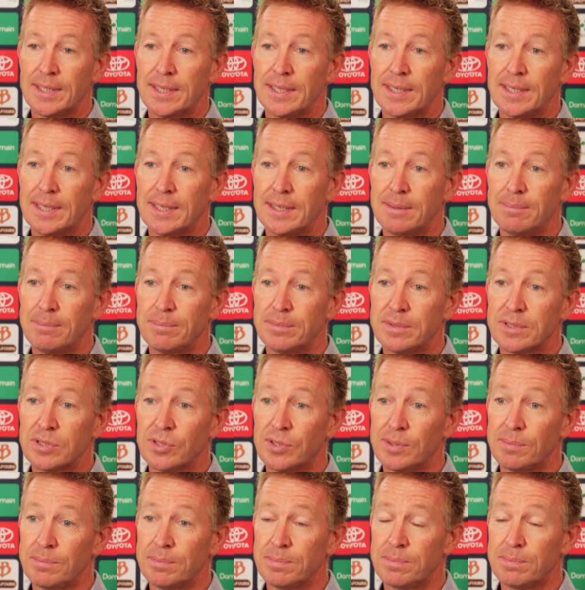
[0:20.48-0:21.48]
Um,
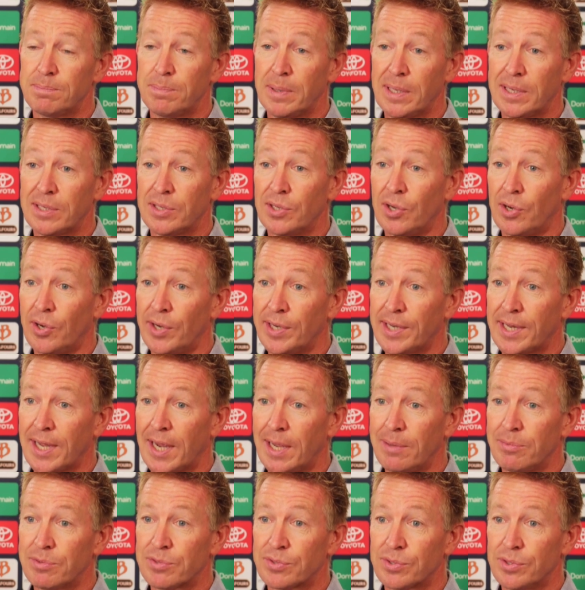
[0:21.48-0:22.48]
top pick nine
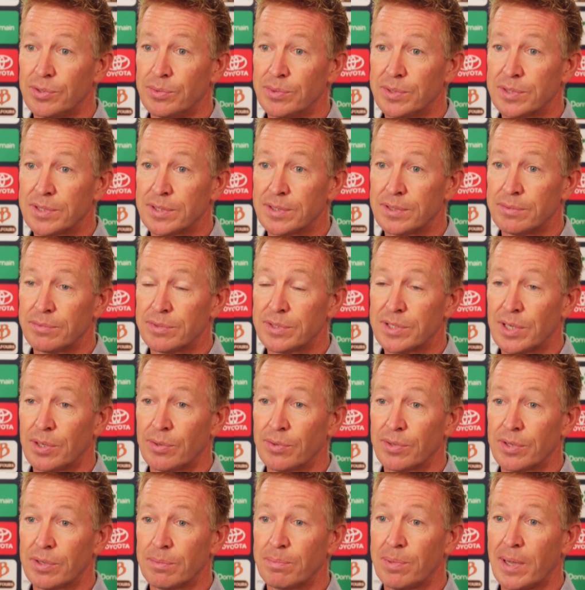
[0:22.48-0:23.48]
came through as a
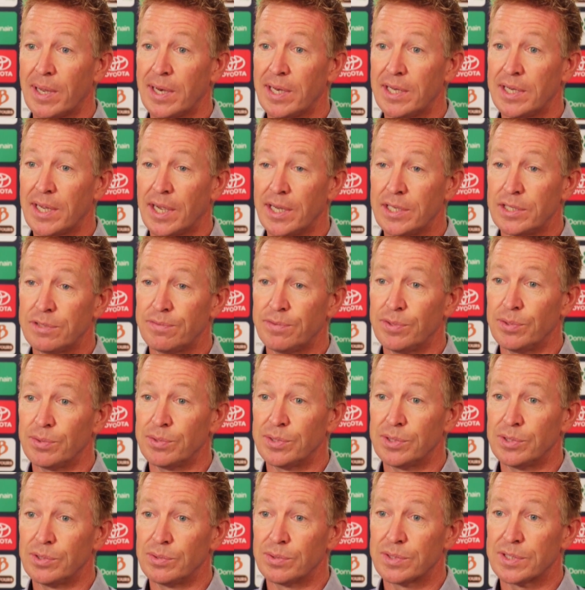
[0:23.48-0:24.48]
result of the Paddy
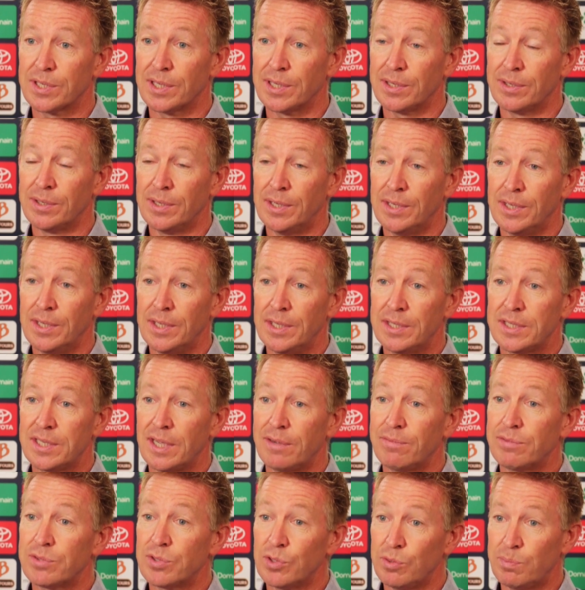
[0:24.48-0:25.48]
Dangerfield deal. So to
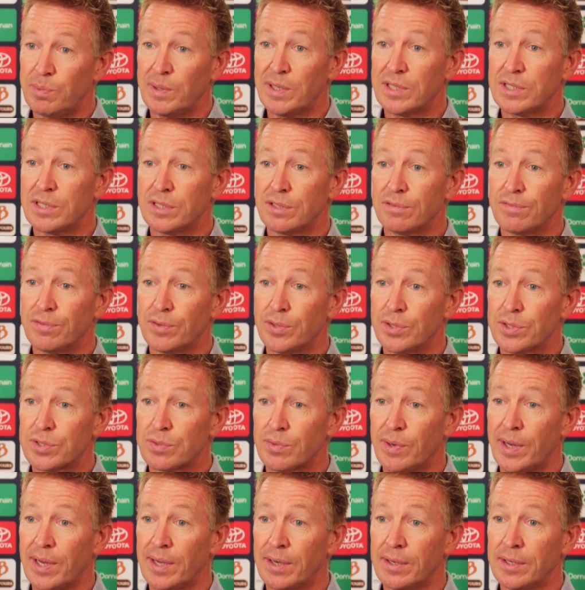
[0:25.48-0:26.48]
have two picks in the
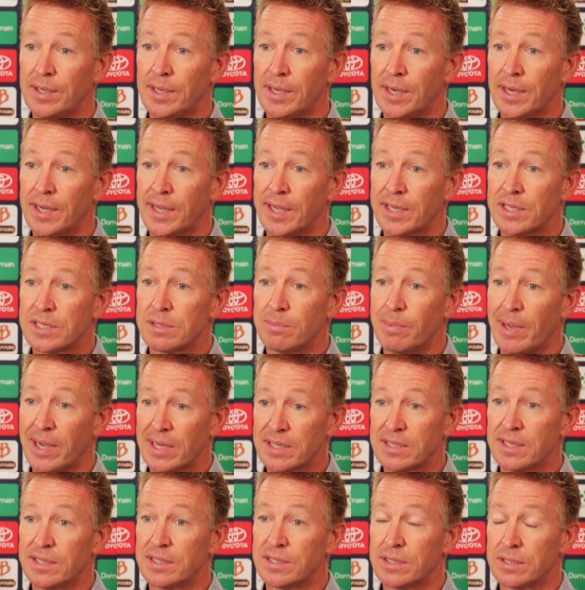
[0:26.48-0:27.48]
first round, you know, get some
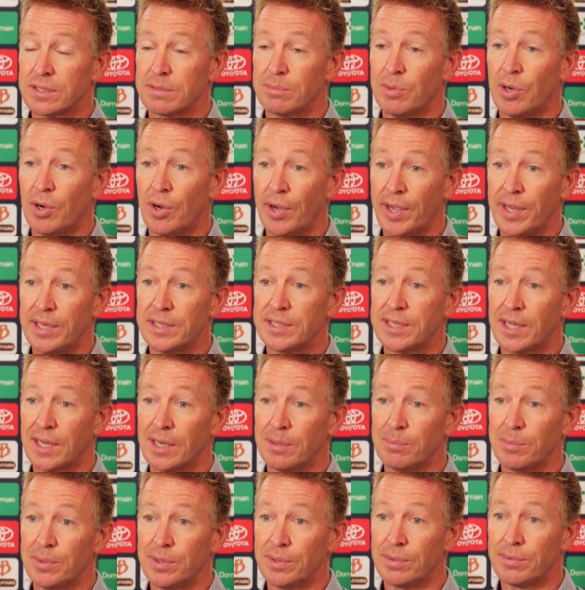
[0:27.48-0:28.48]
access to some high-end
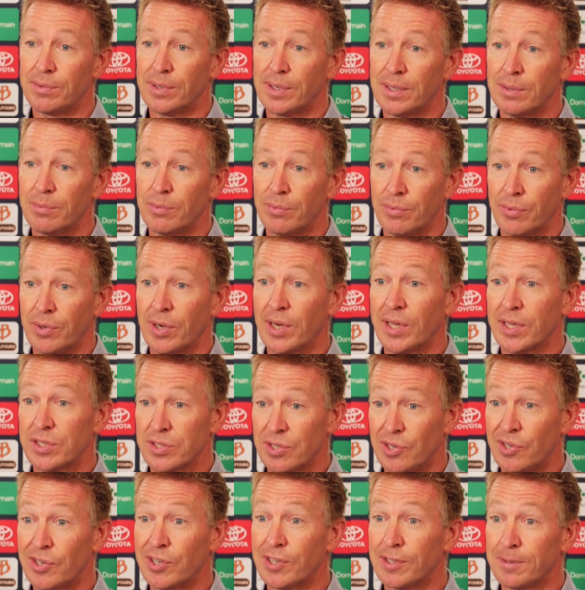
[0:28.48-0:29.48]
talent, we're, uh, we're really
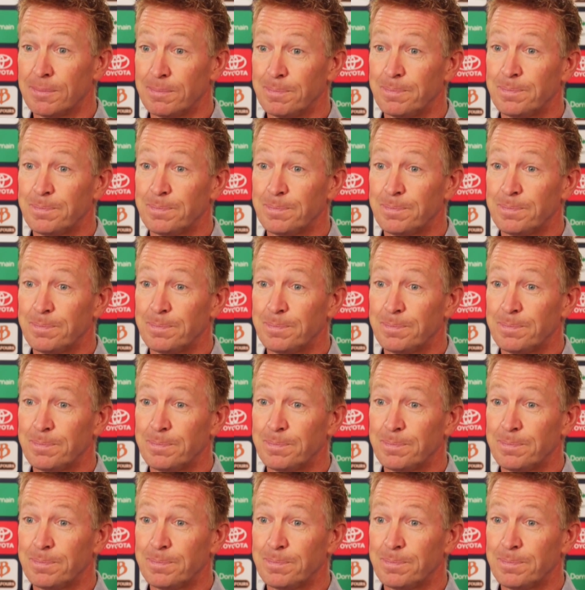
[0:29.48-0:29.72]
excited